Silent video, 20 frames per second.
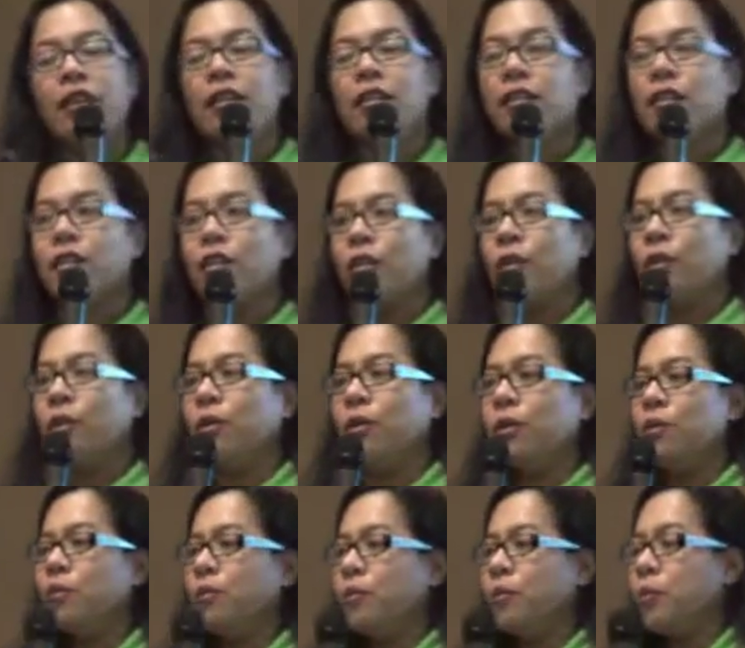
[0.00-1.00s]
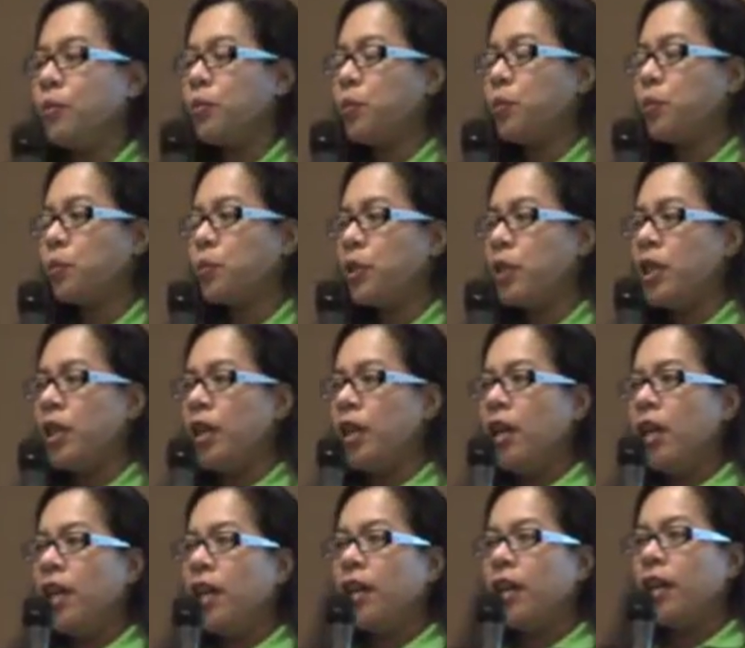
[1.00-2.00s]
So
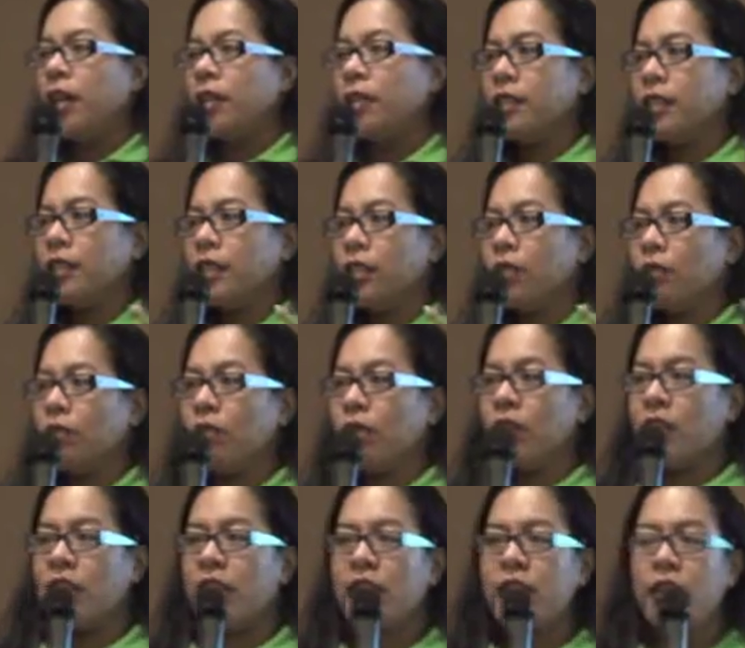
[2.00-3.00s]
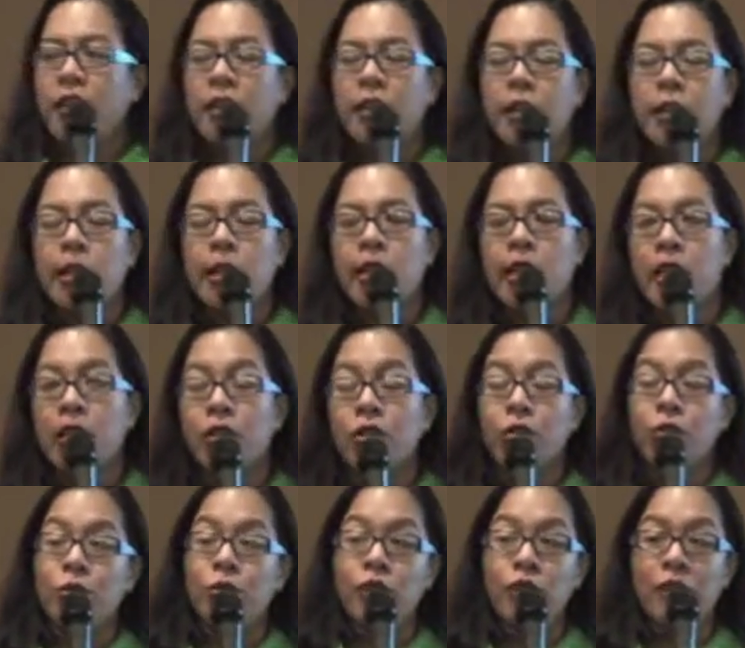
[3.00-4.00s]
that's not the only
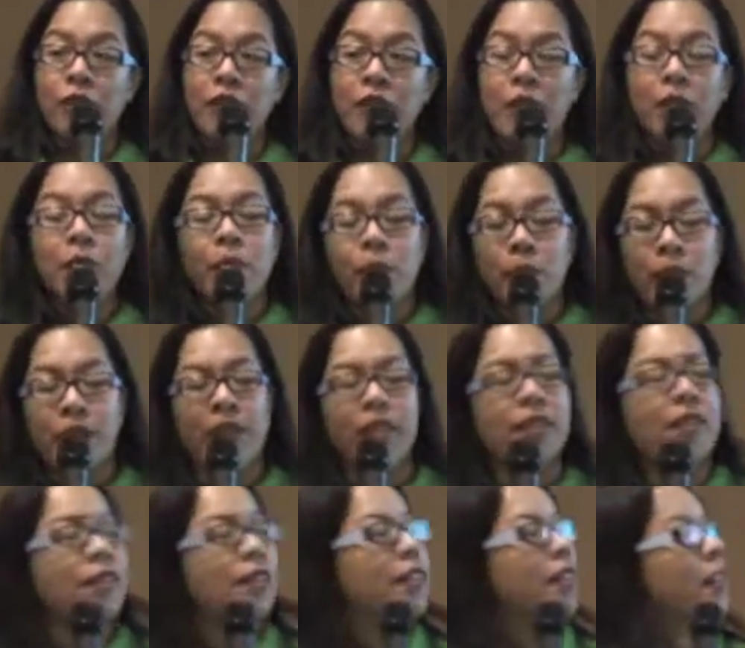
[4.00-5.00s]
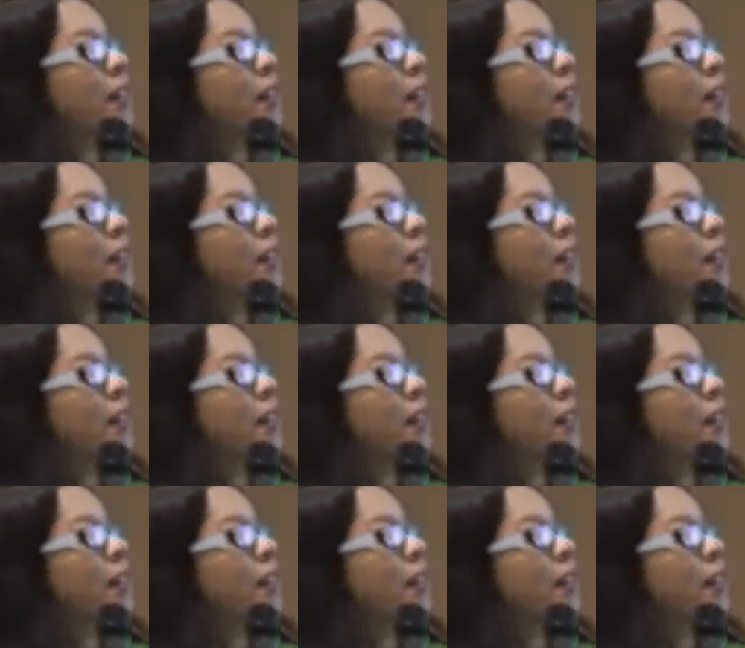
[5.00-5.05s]
use of it, but